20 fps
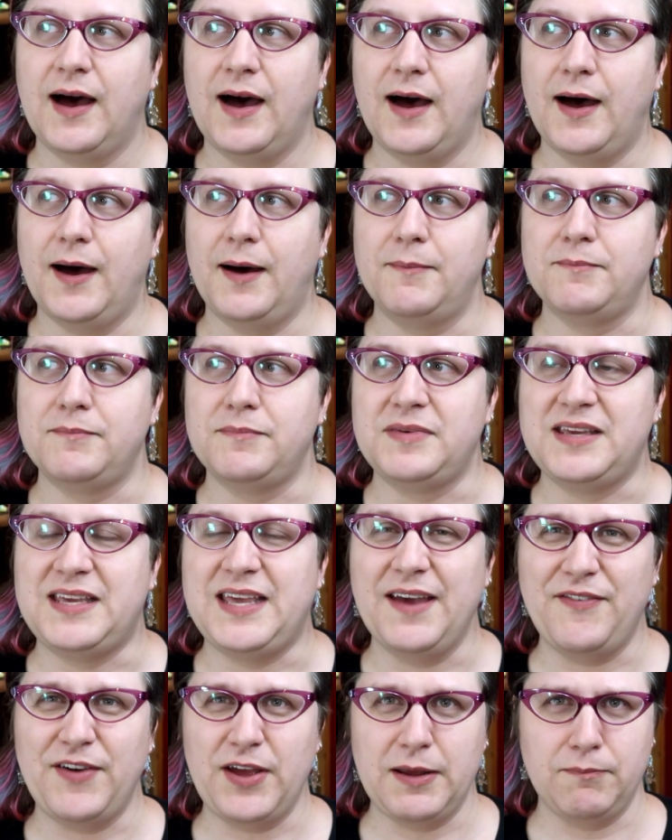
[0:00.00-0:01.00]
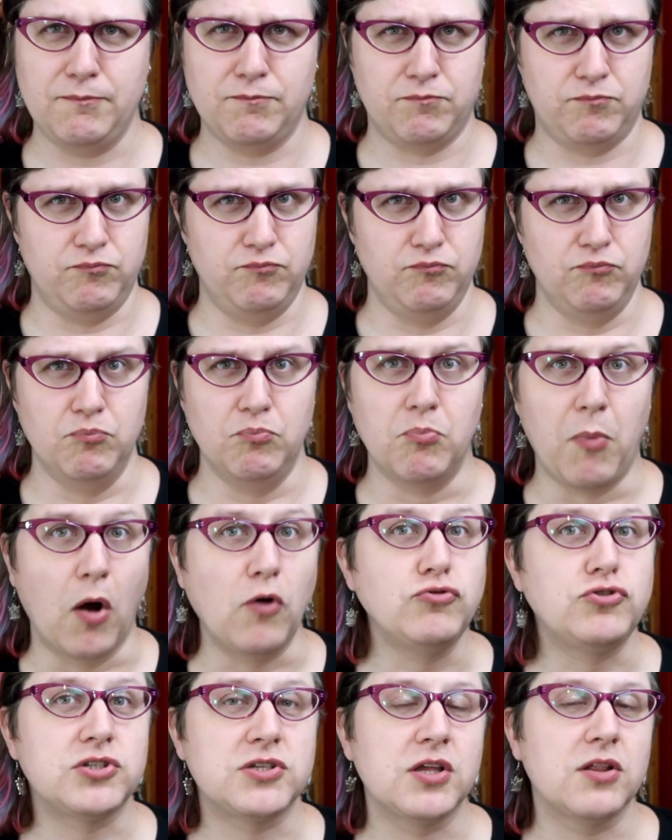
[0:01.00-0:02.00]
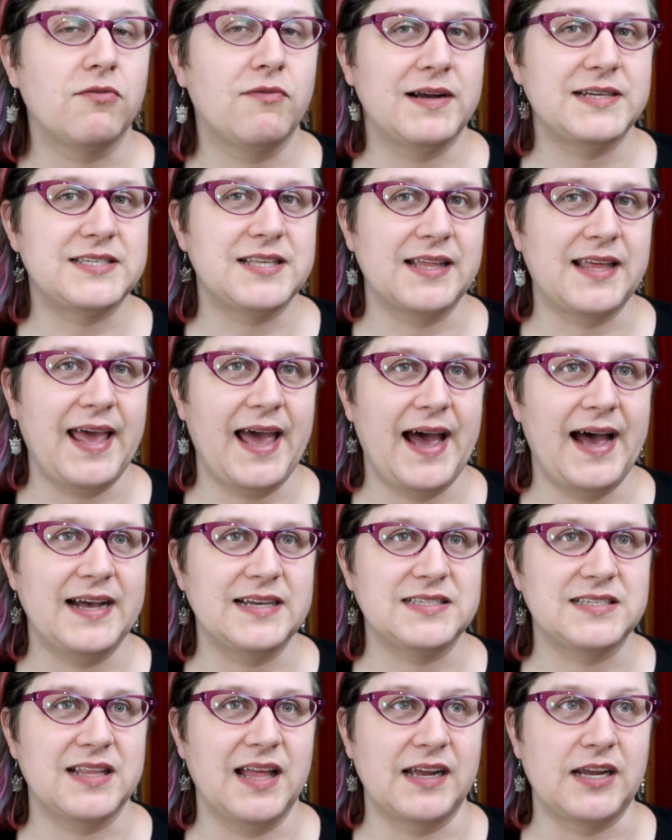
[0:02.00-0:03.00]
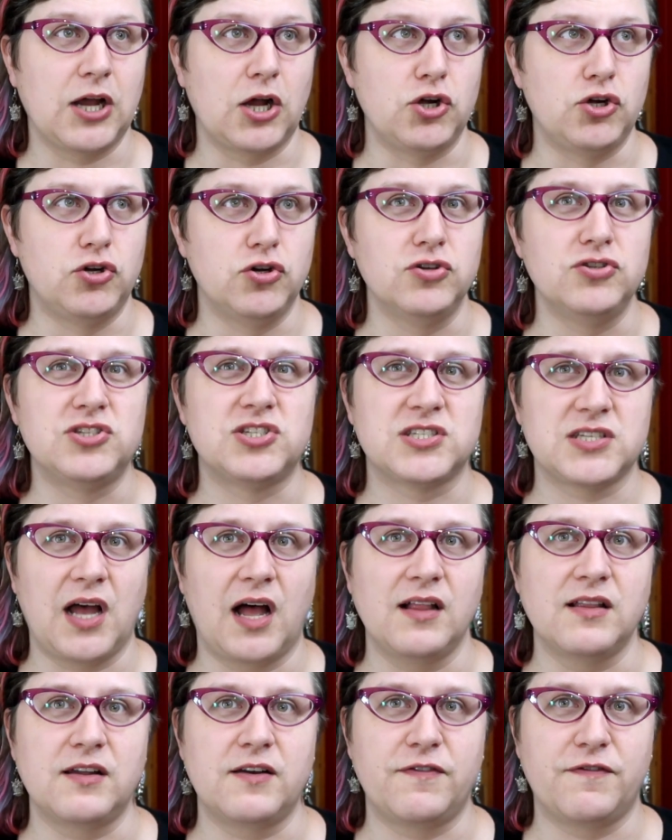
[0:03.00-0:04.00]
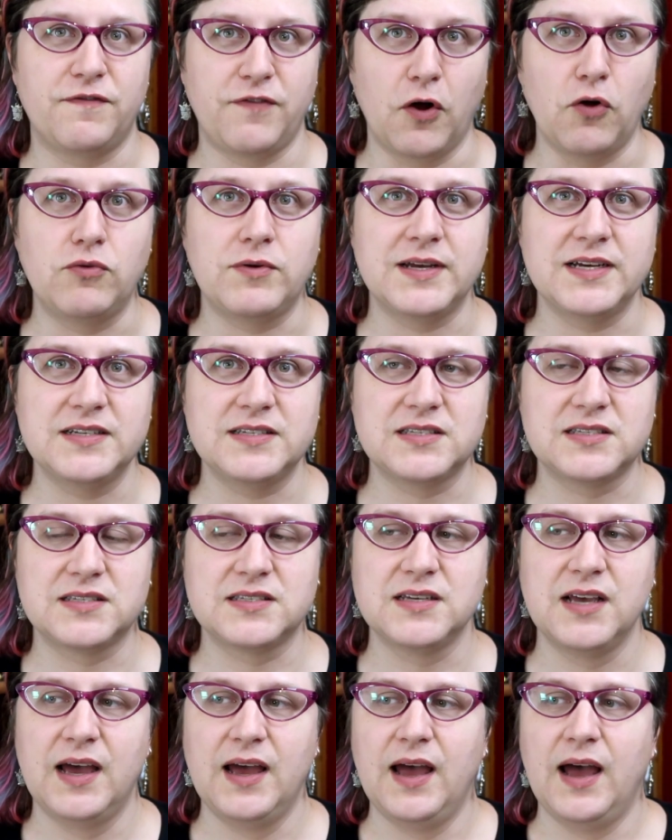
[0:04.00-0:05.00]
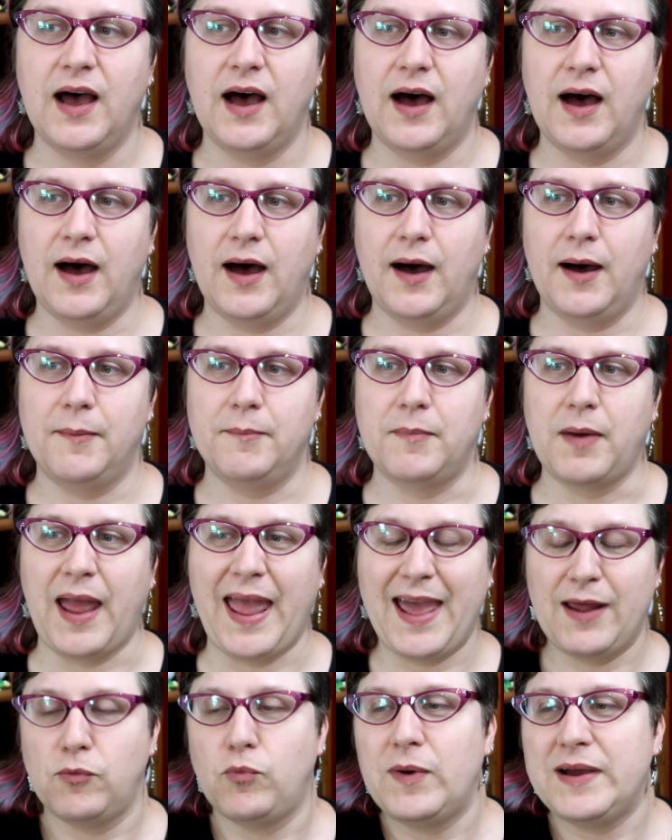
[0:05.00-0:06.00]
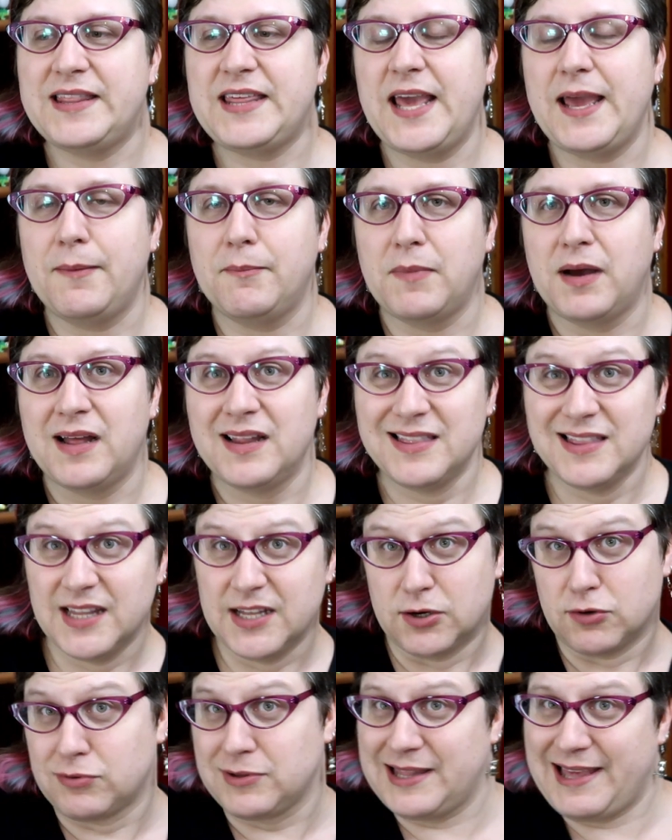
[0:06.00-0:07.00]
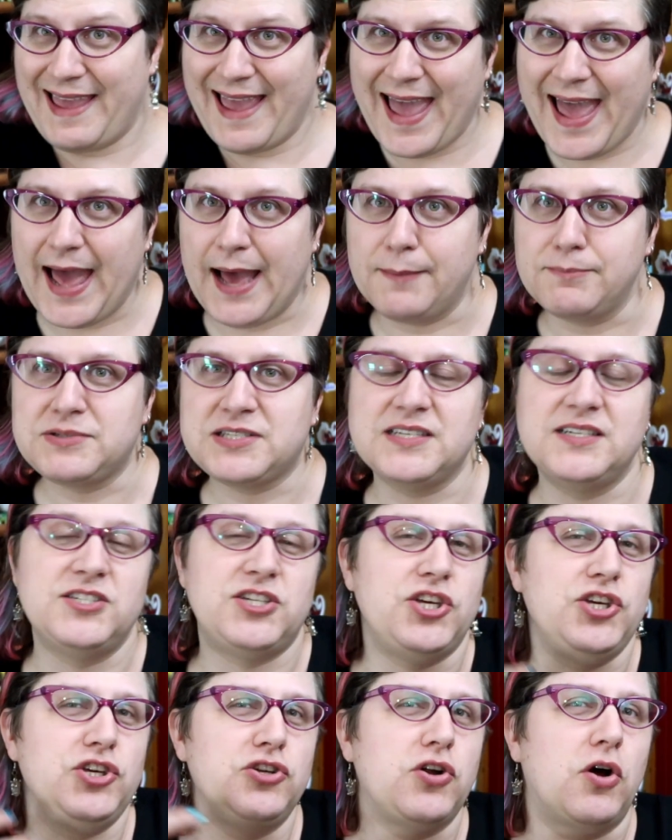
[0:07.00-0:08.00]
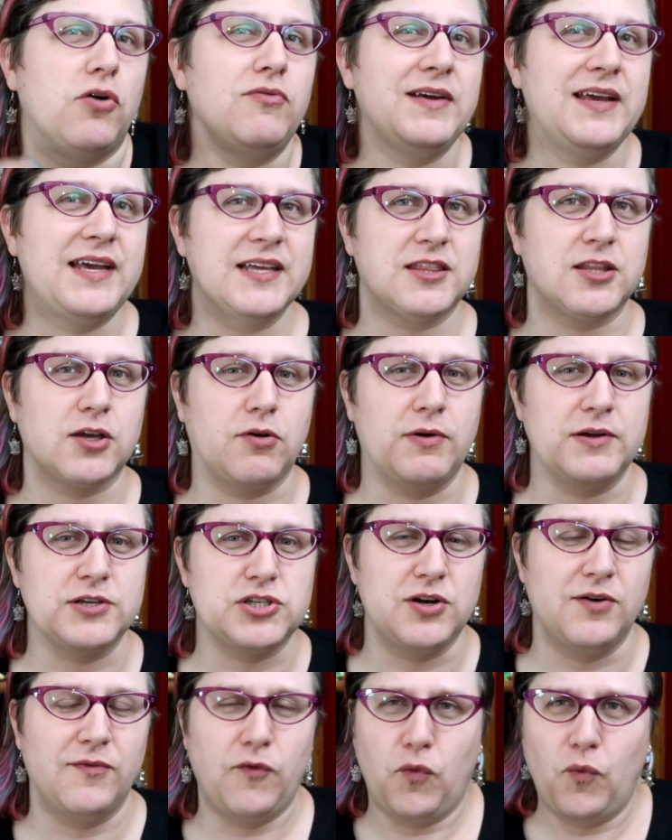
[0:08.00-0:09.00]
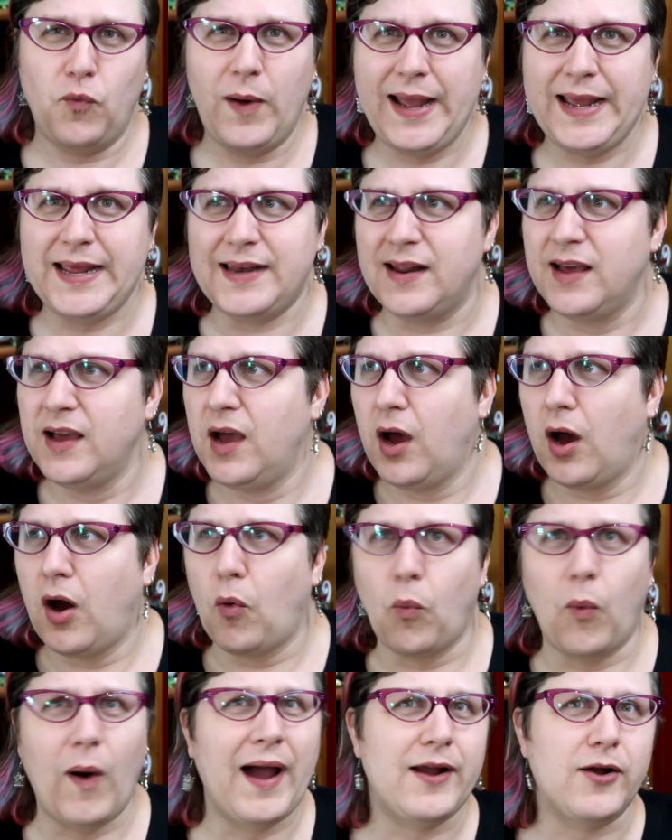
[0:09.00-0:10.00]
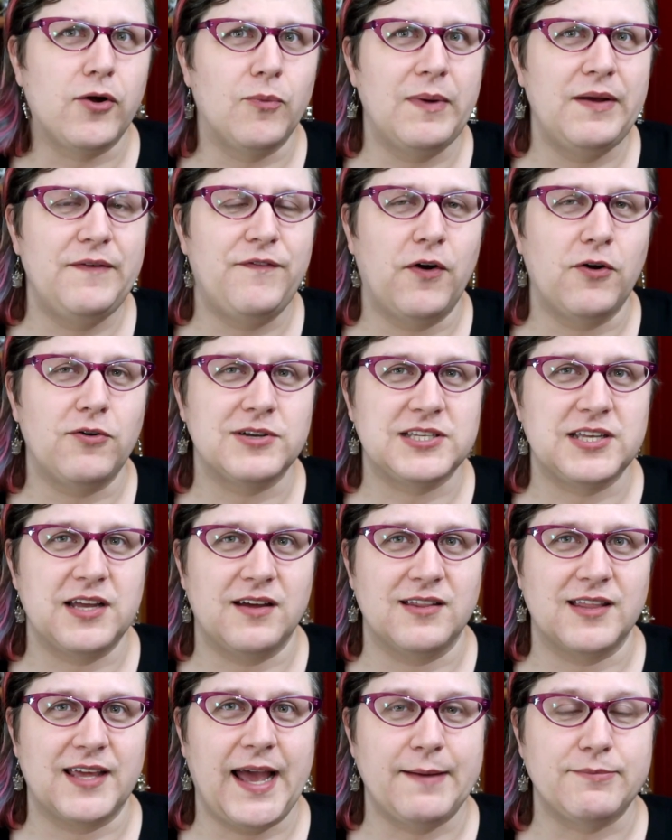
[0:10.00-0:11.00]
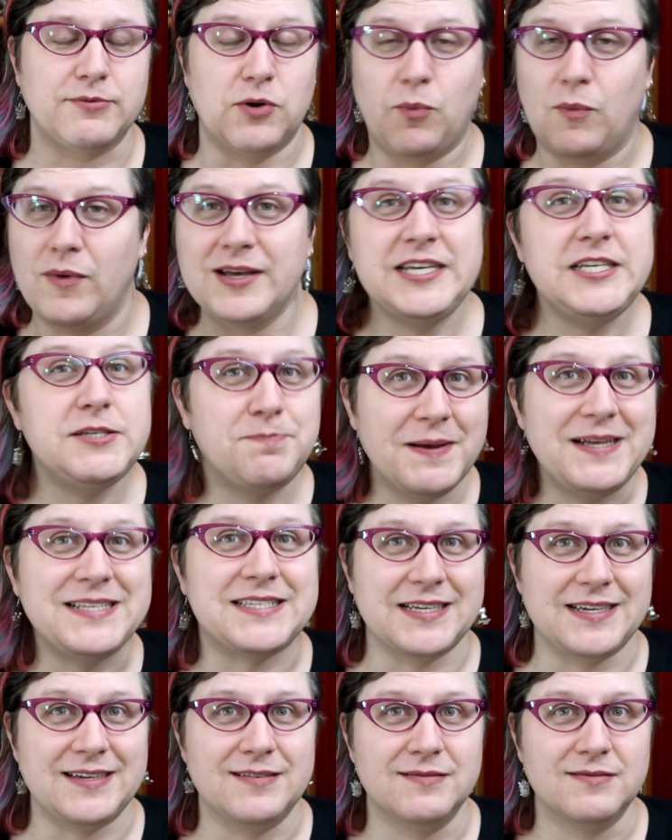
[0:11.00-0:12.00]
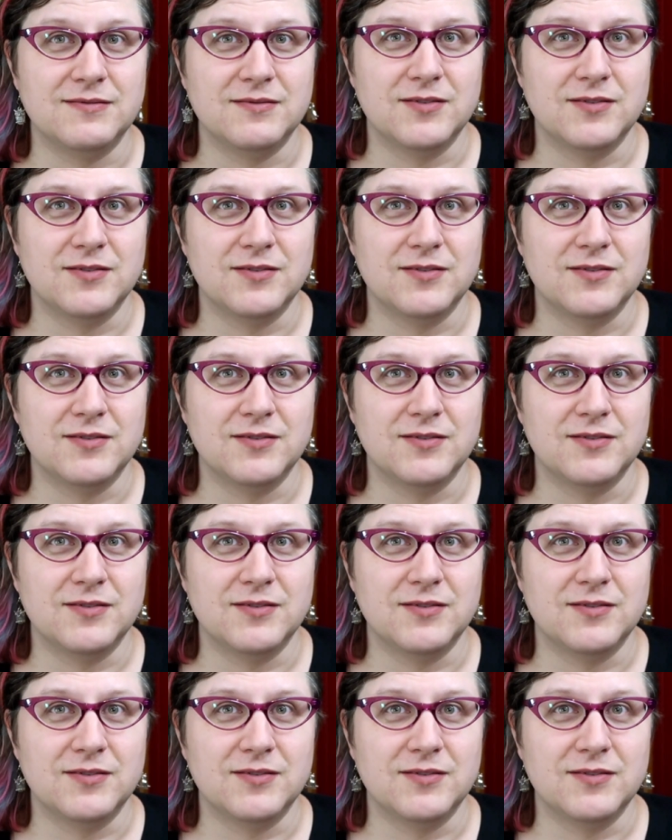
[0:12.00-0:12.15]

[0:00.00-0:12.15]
um, giving most of the rest of the cast like a good solid focus, um, and with him literally absent, you don't get the question of wait, why aren't we focusing on the captain? Well, he's busy.